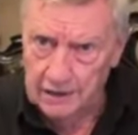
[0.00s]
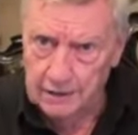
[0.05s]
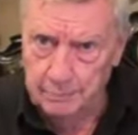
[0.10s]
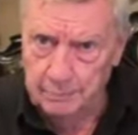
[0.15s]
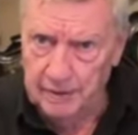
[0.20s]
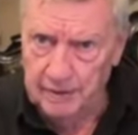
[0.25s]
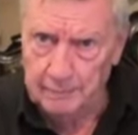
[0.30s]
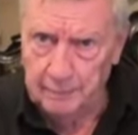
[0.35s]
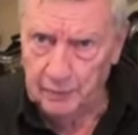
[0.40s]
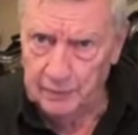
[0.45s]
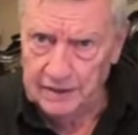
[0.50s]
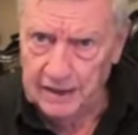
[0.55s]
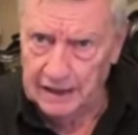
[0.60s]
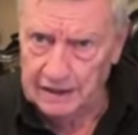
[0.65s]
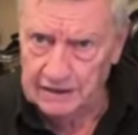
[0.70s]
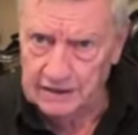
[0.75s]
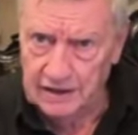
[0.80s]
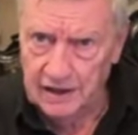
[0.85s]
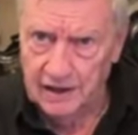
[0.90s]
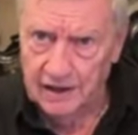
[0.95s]
The people
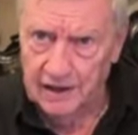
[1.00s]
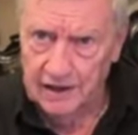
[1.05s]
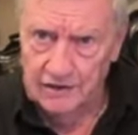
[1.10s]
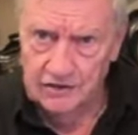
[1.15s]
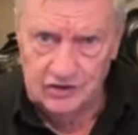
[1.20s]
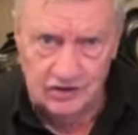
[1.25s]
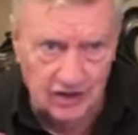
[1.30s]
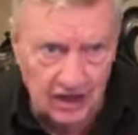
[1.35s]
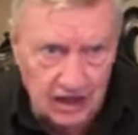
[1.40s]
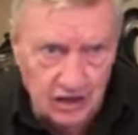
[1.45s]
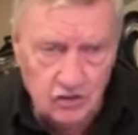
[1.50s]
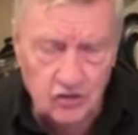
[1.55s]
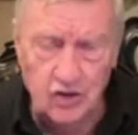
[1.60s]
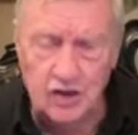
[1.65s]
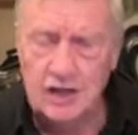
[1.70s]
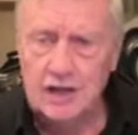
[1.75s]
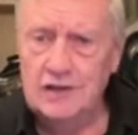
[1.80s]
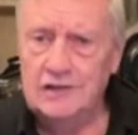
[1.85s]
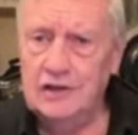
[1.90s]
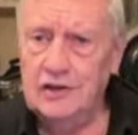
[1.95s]
that see
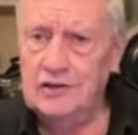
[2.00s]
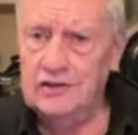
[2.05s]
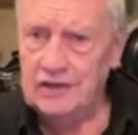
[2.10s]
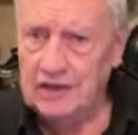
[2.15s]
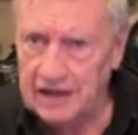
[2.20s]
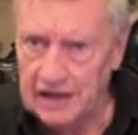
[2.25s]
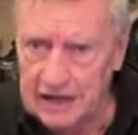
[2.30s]
Jesus,